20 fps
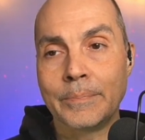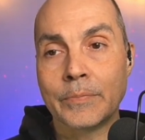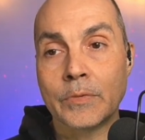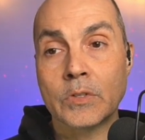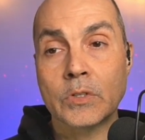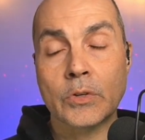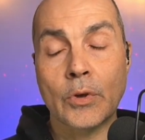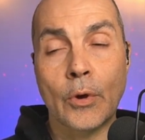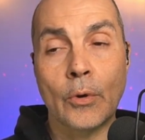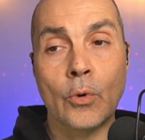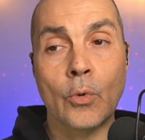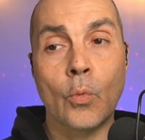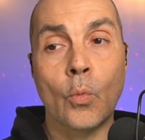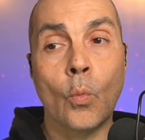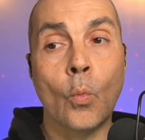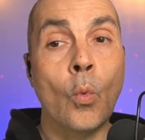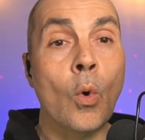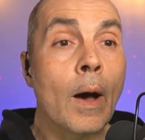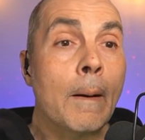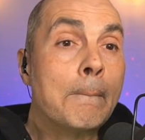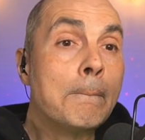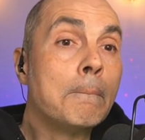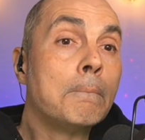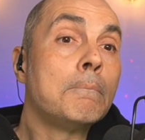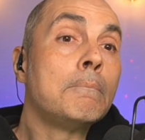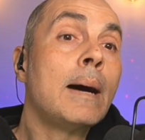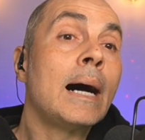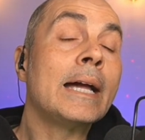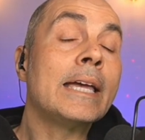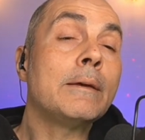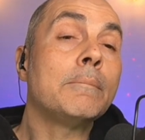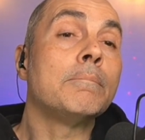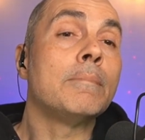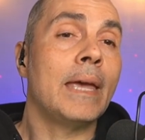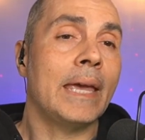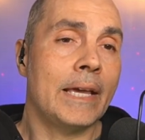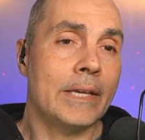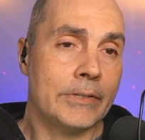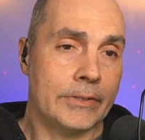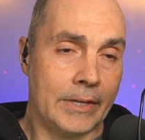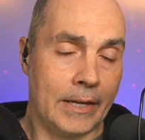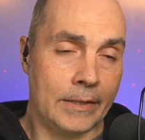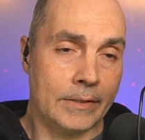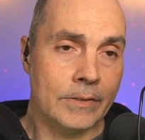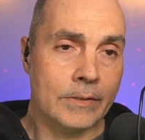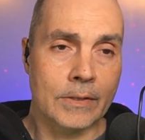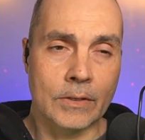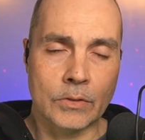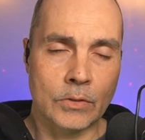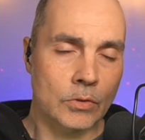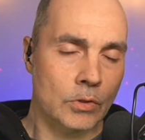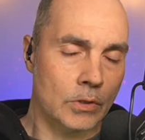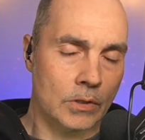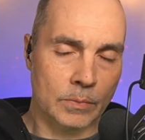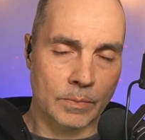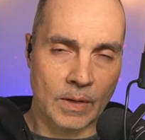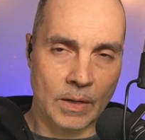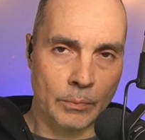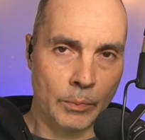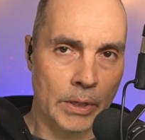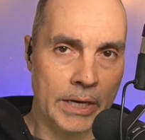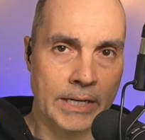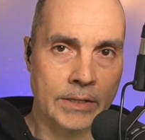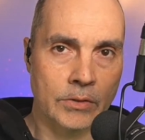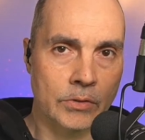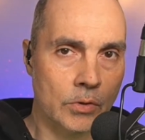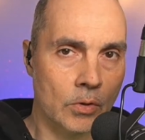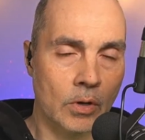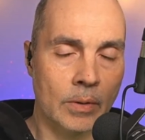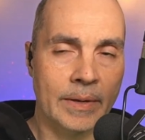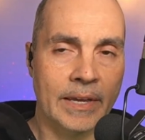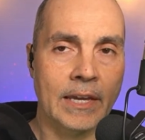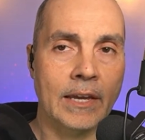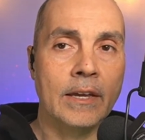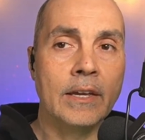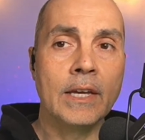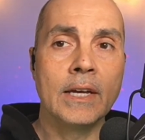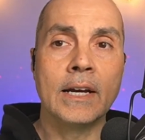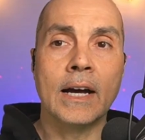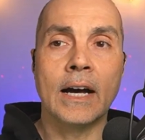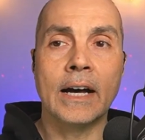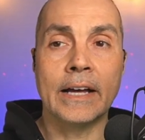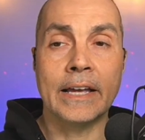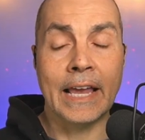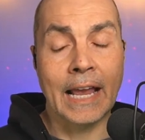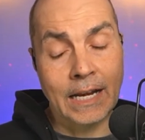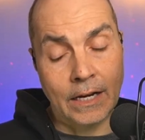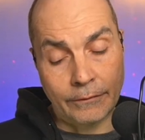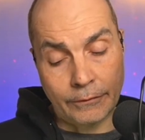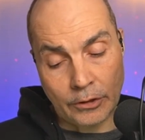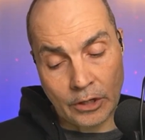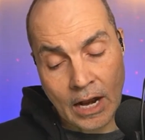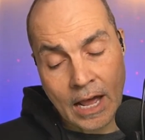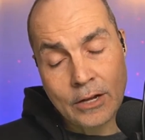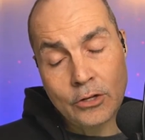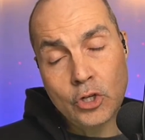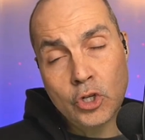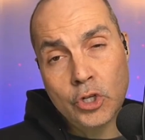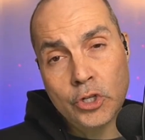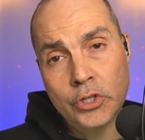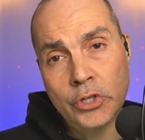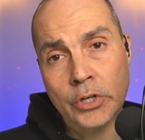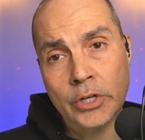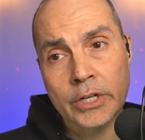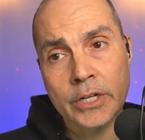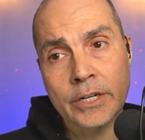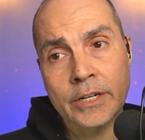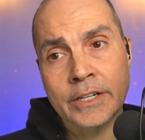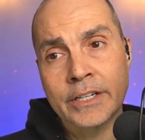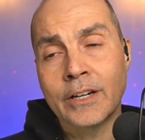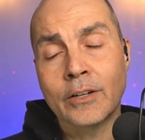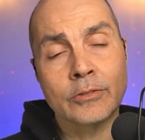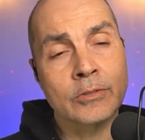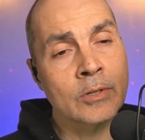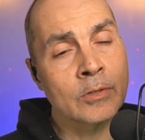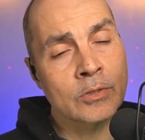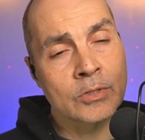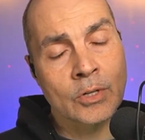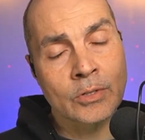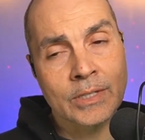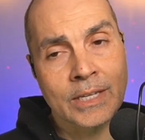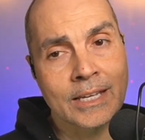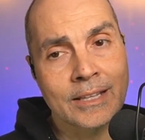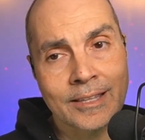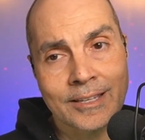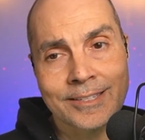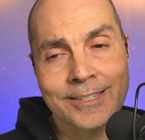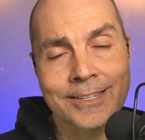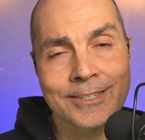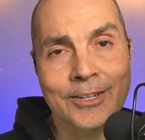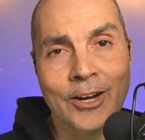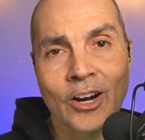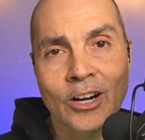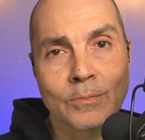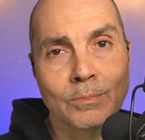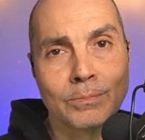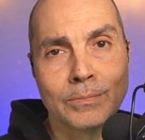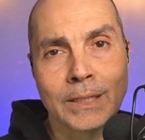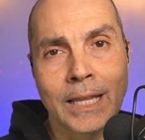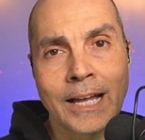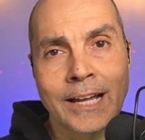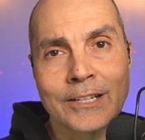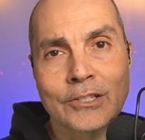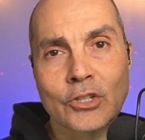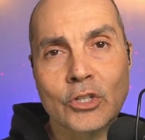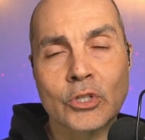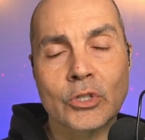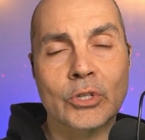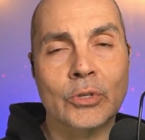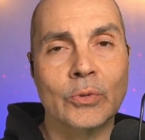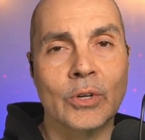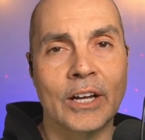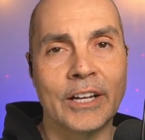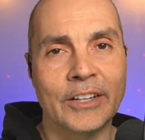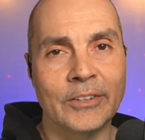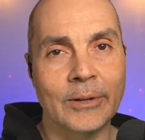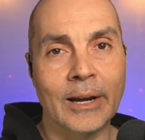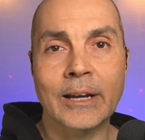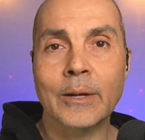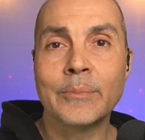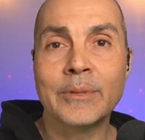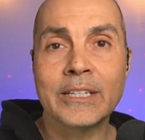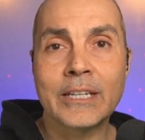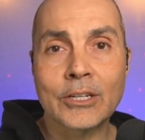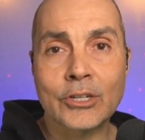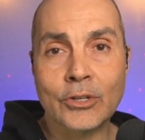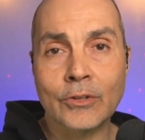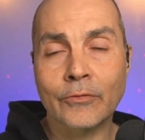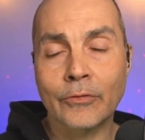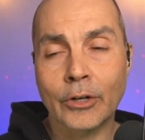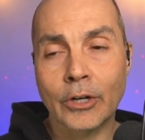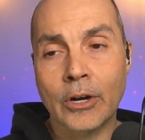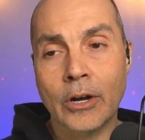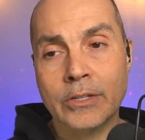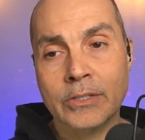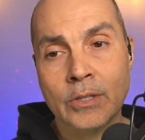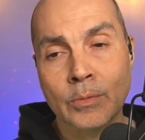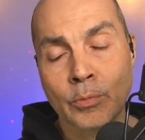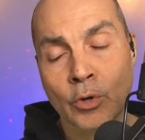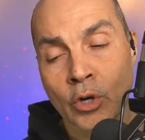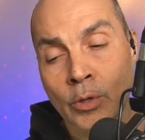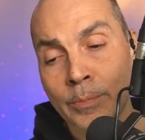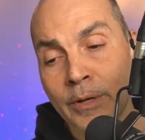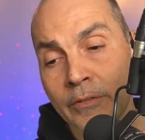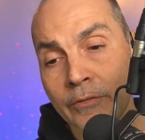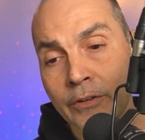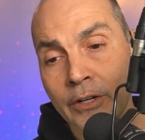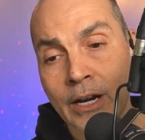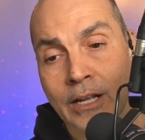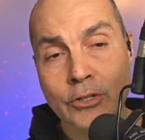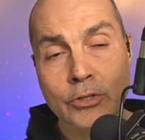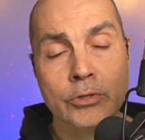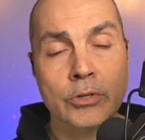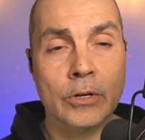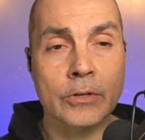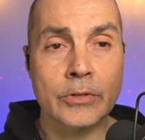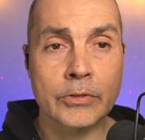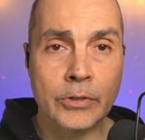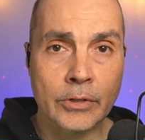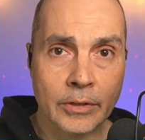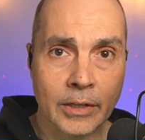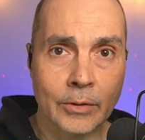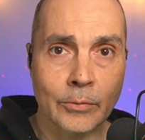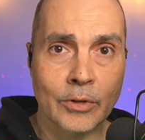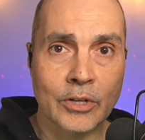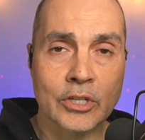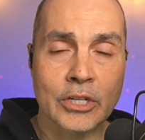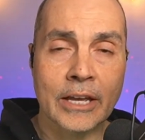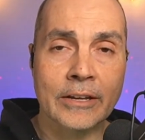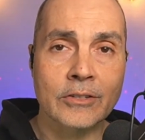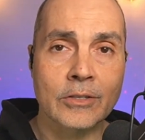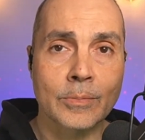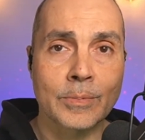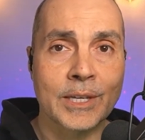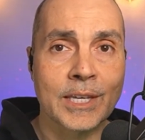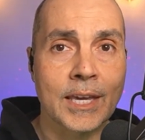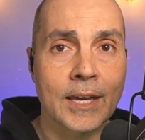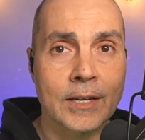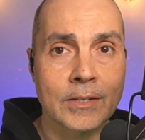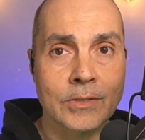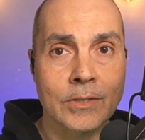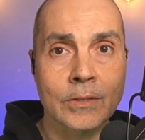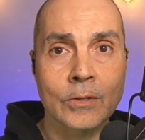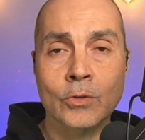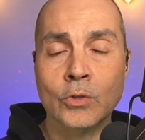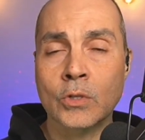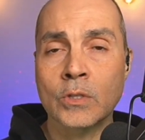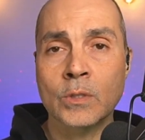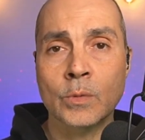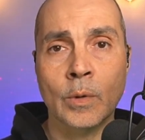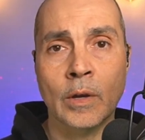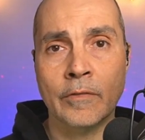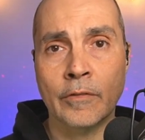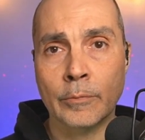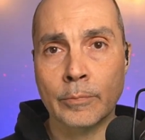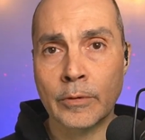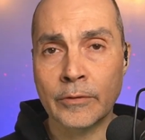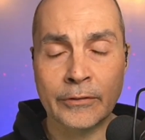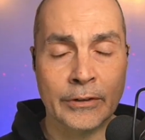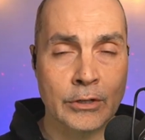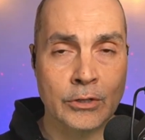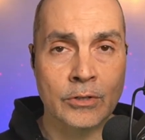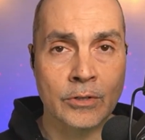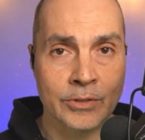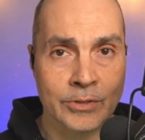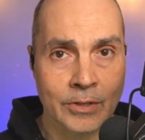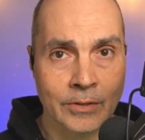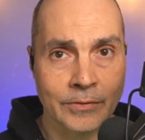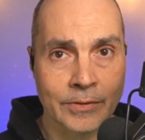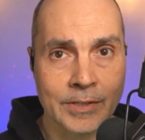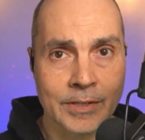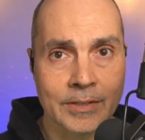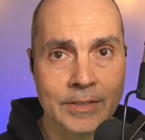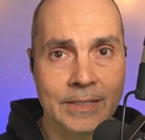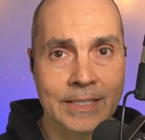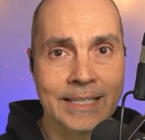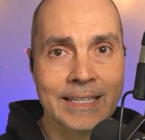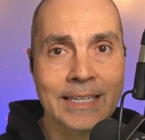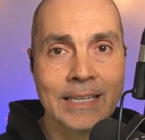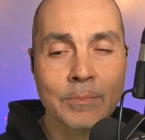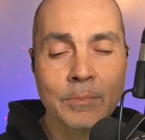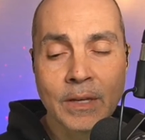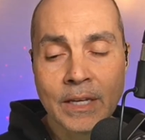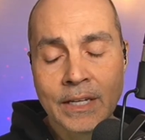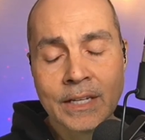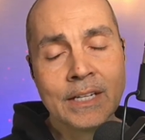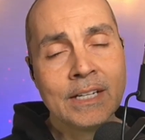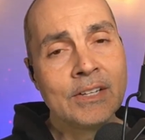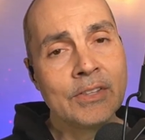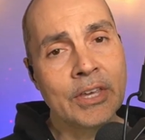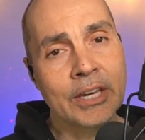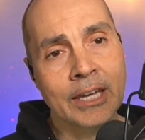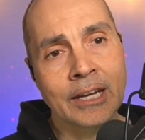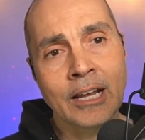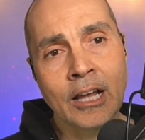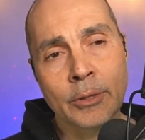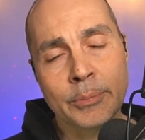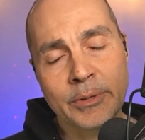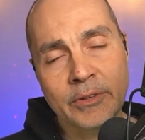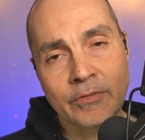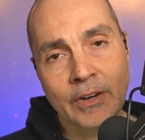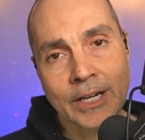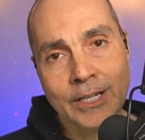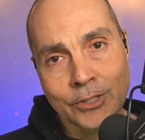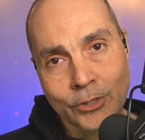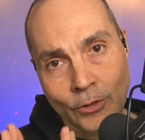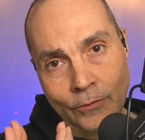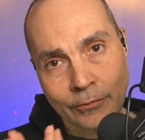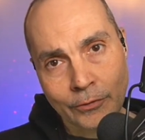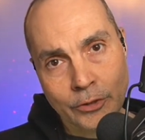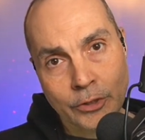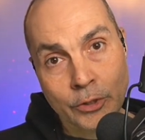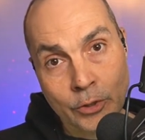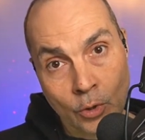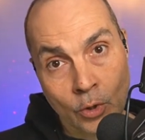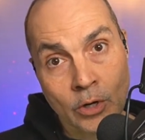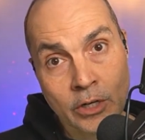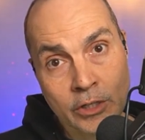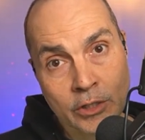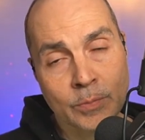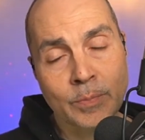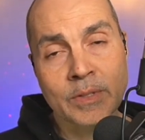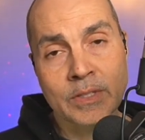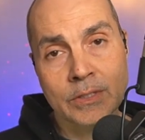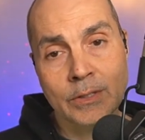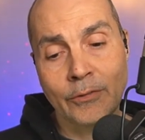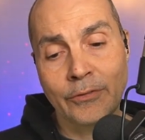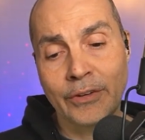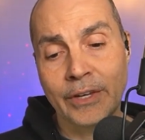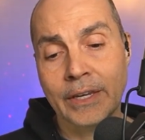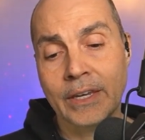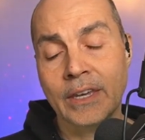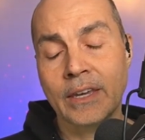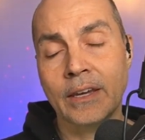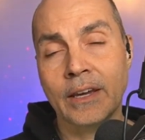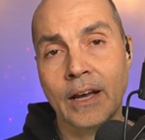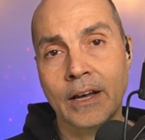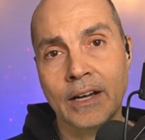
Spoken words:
So what might make sense, this is just me brainstorming, and if you're not sure, don't take this as carte blanche recommendation for across the board, but if you're not sure, certainly reach out to PKI Solutions. We have a professional services team that can help advise you for your specific